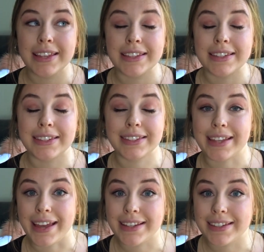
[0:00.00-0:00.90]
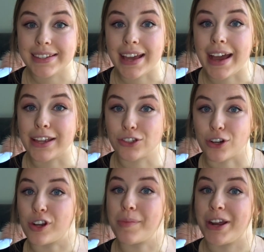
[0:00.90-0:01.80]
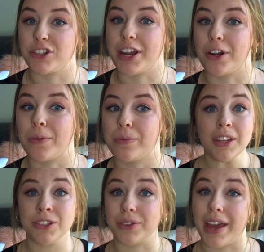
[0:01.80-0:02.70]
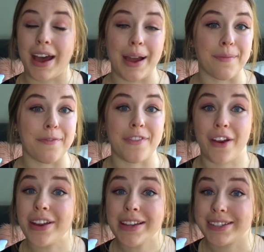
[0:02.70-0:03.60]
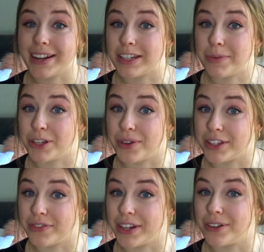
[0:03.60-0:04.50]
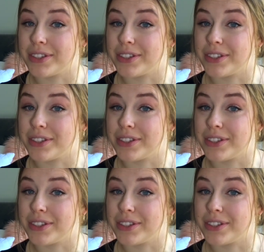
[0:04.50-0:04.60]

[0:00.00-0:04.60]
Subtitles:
since I started my channel. So yeah, I'm very excited to be doing this video